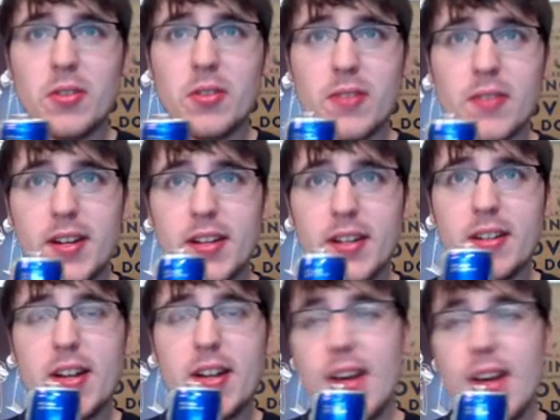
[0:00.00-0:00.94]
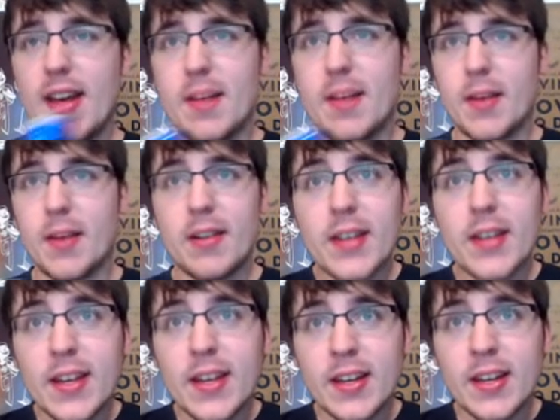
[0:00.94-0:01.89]
right here, and
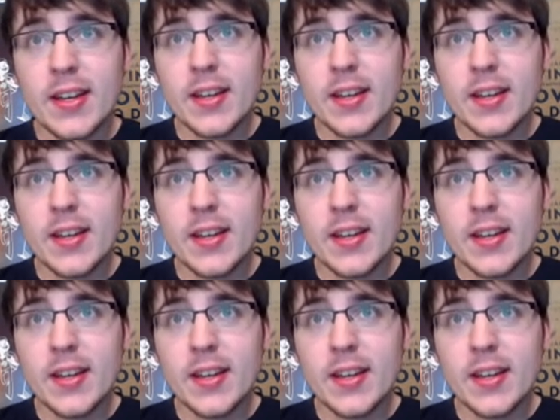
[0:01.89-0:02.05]
apparently